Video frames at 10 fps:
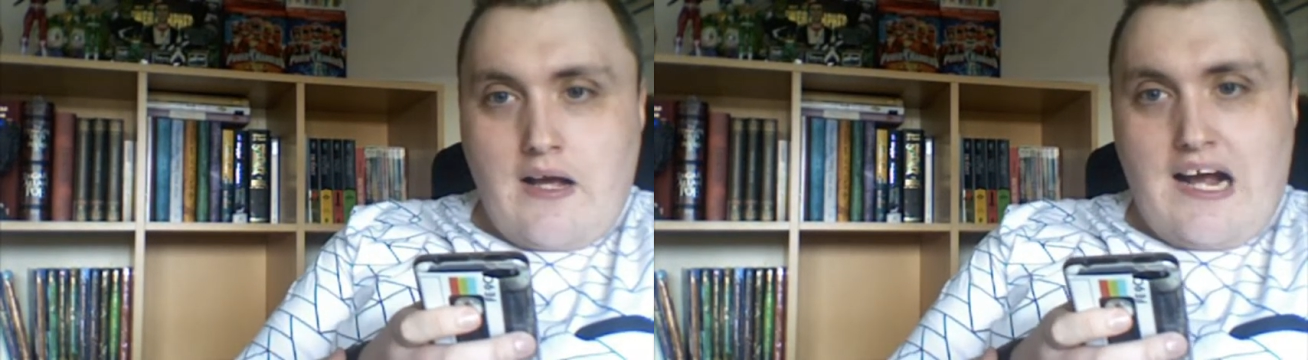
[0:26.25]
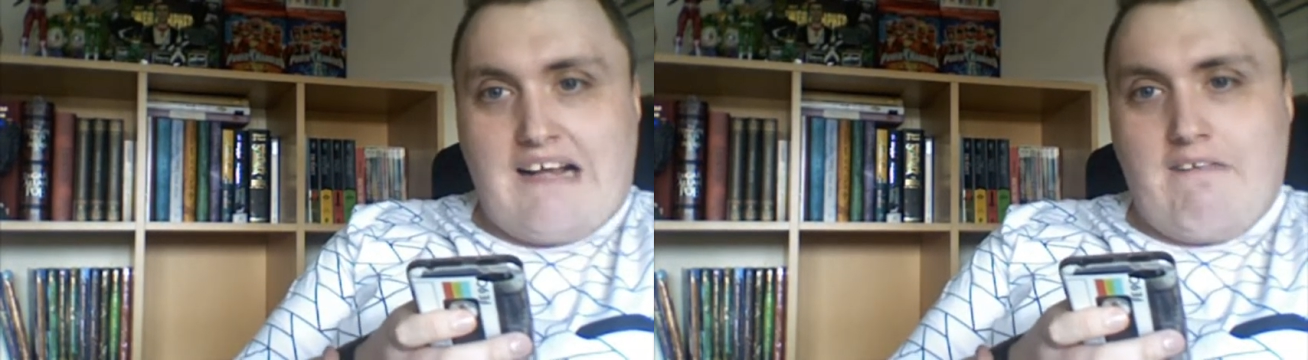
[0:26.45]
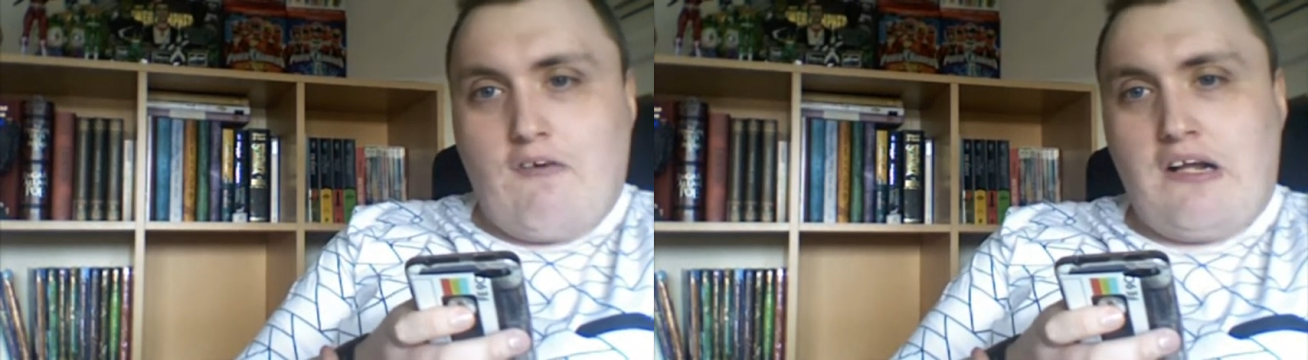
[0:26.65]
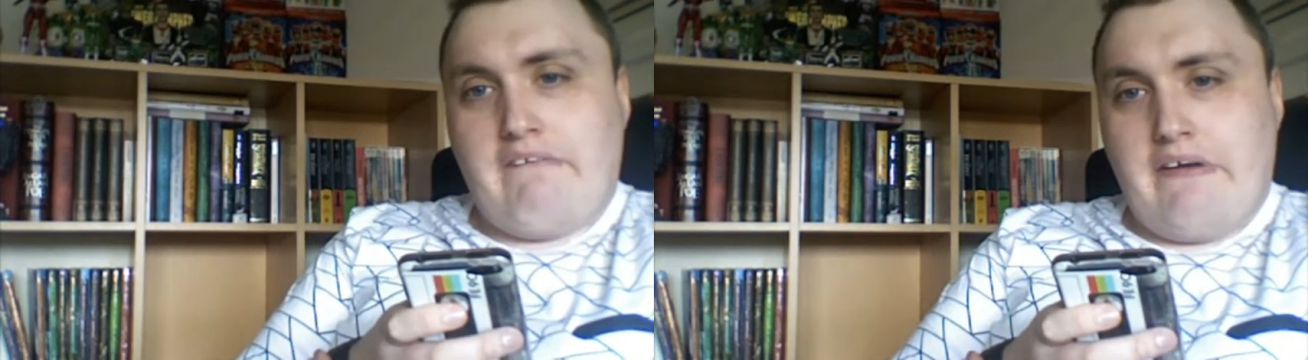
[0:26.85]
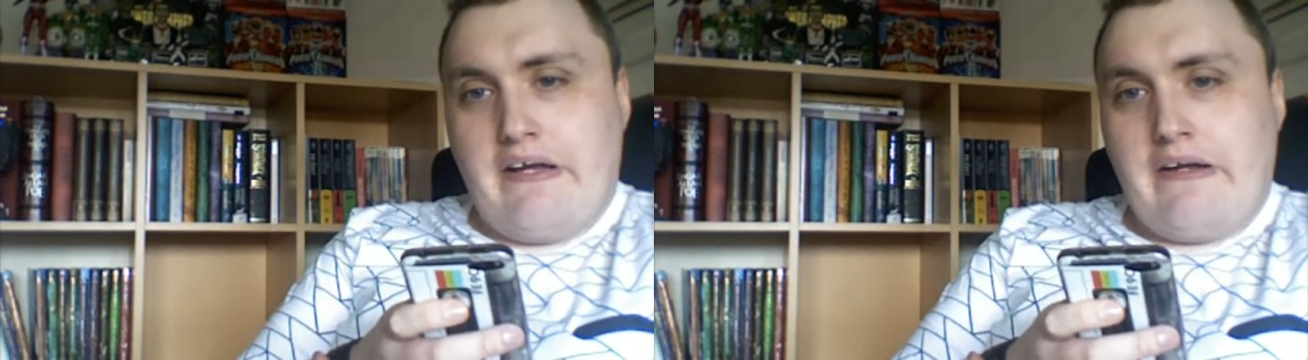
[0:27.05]
and I'm going
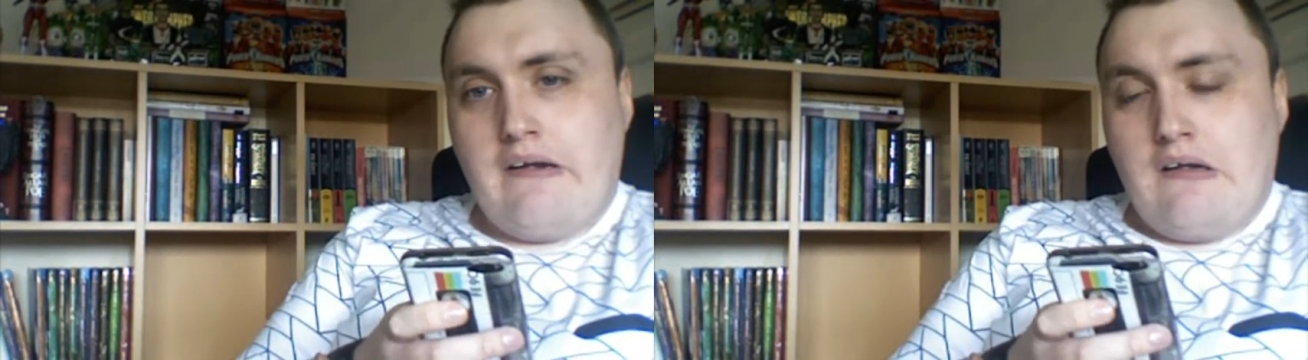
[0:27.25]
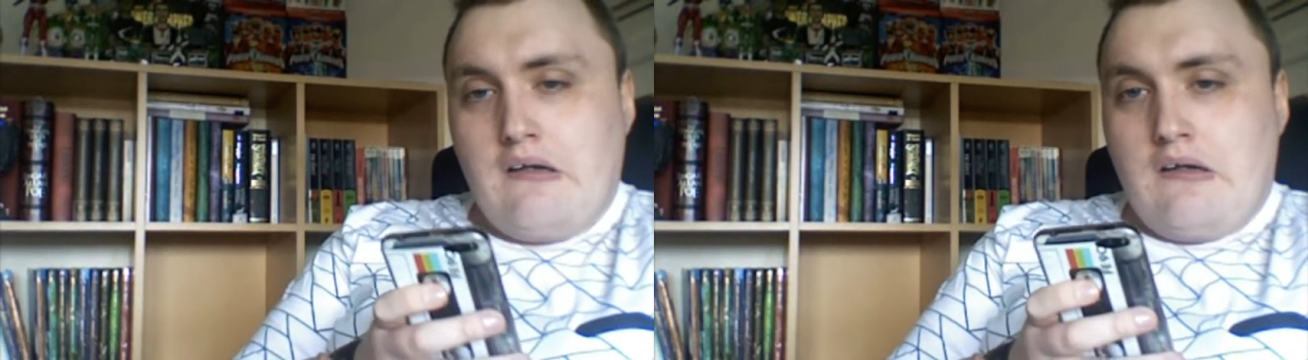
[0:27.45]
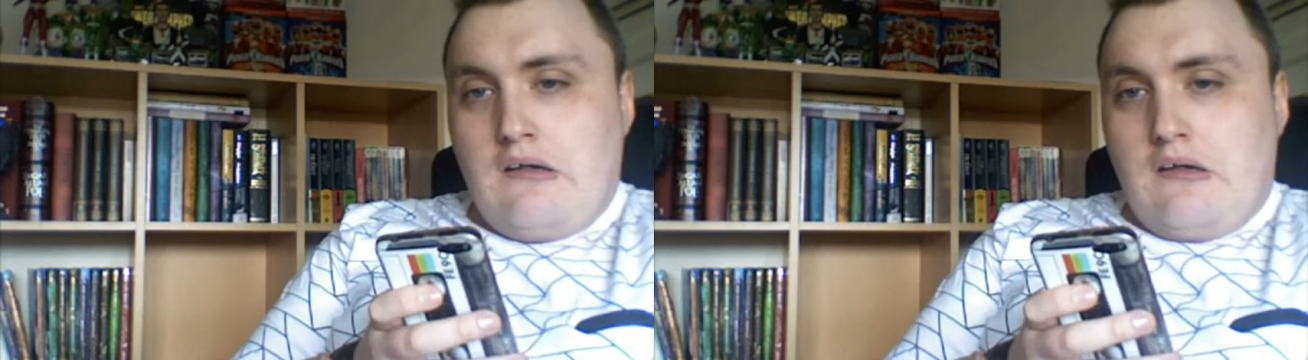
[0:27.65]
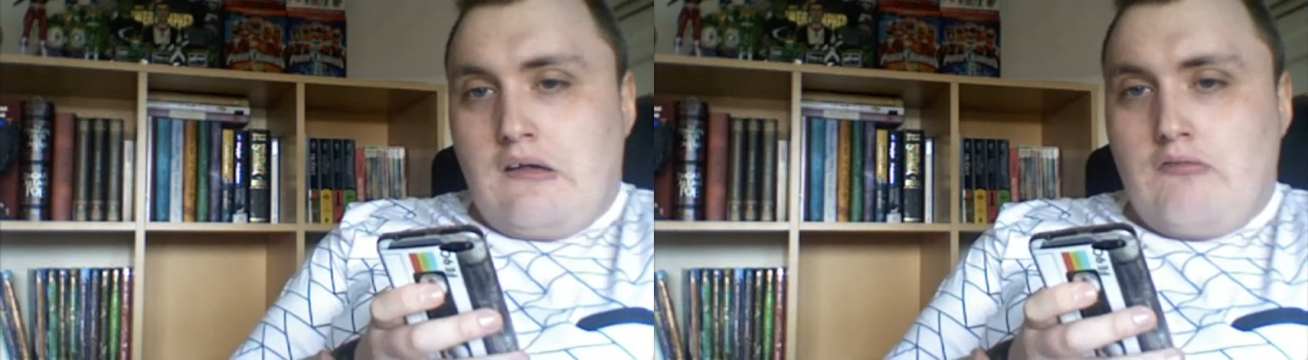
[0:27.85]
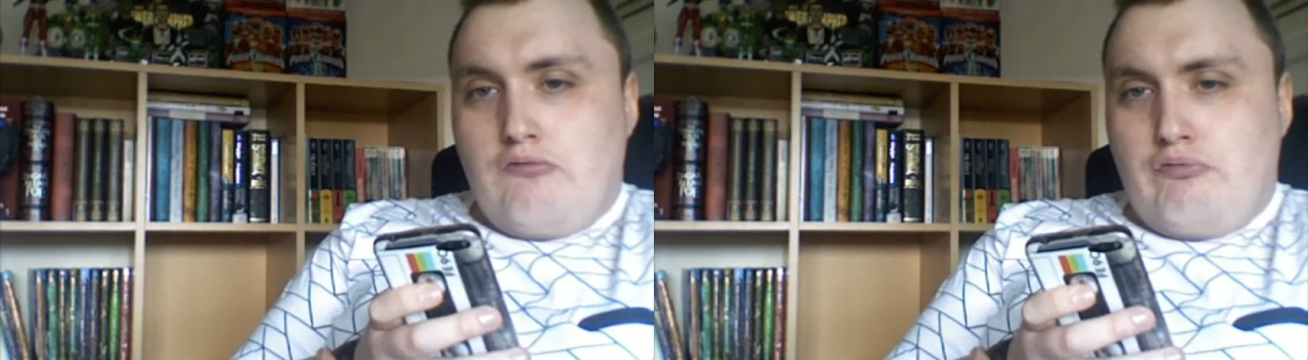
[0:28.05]
to be
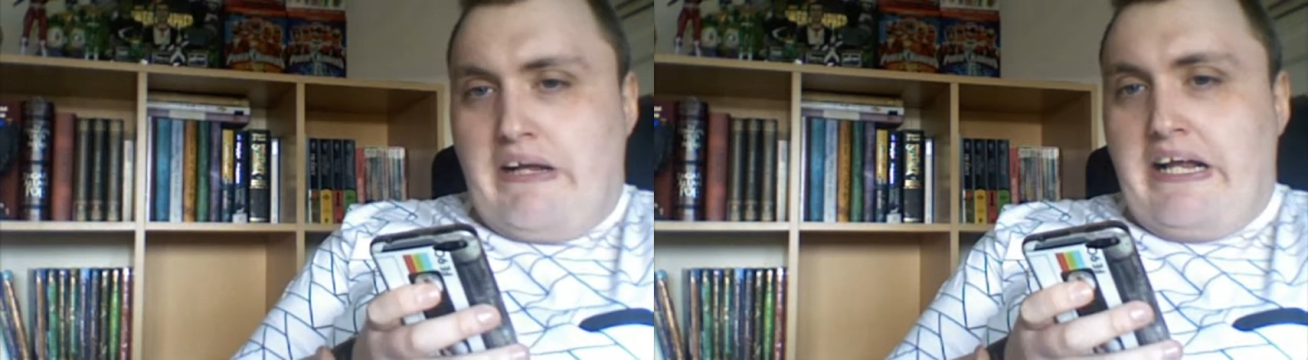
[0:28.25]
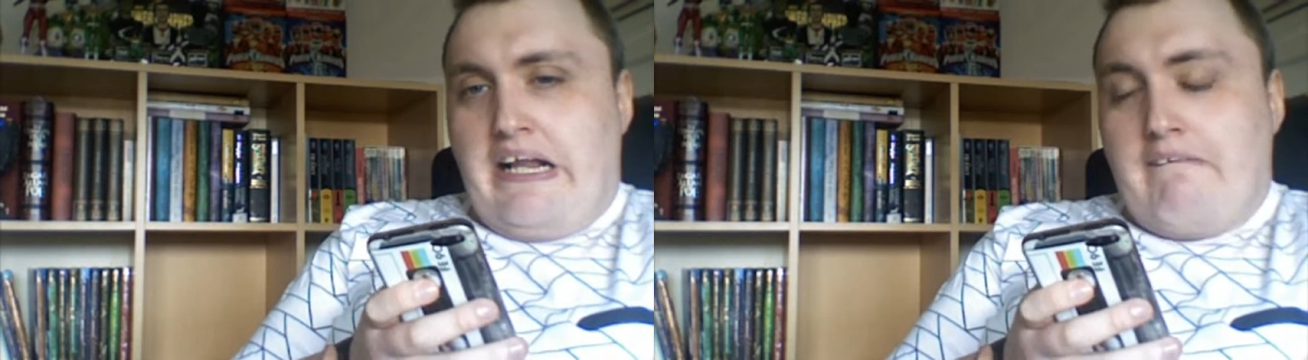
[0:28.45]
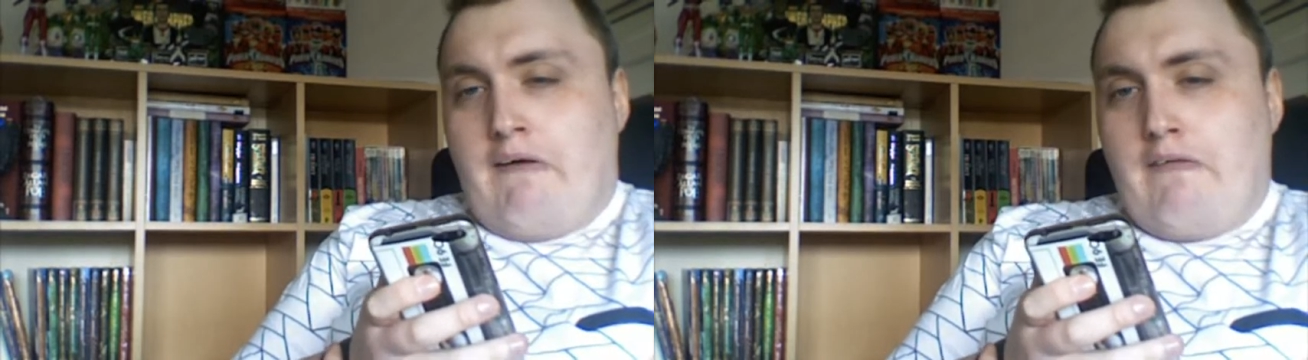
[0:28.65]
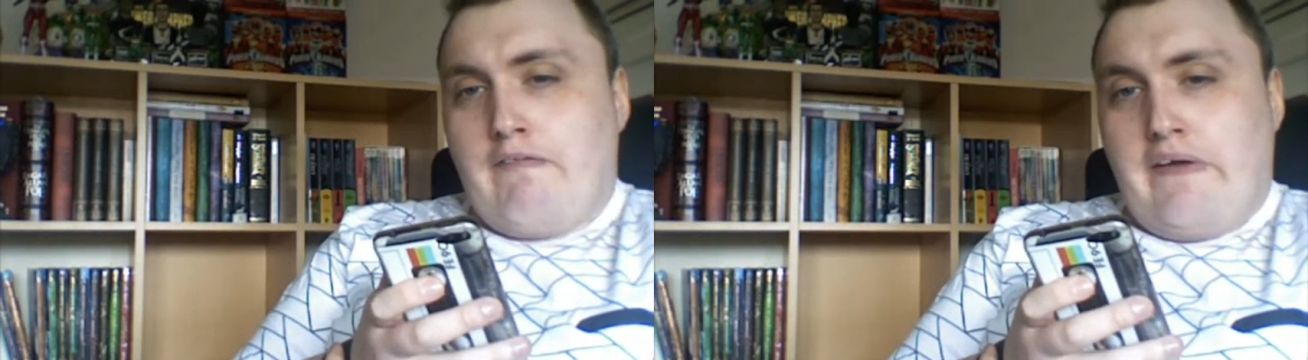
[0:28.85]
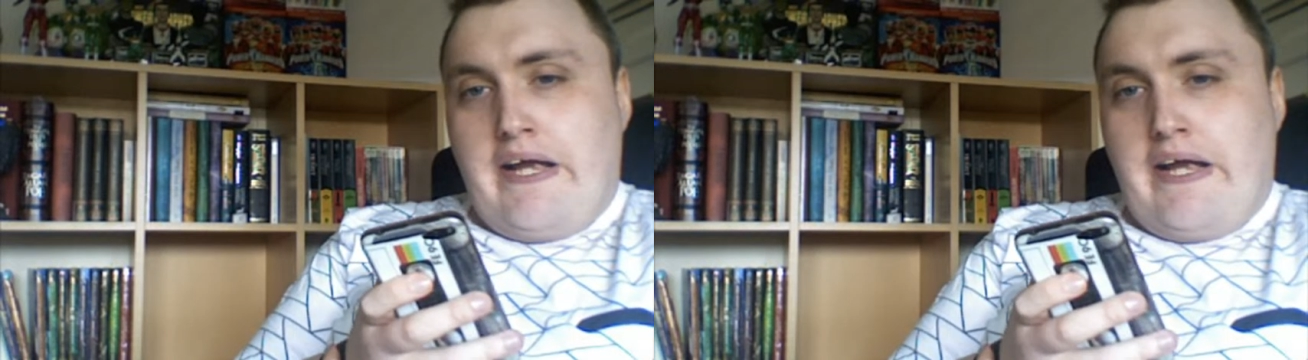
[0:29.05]
reading them off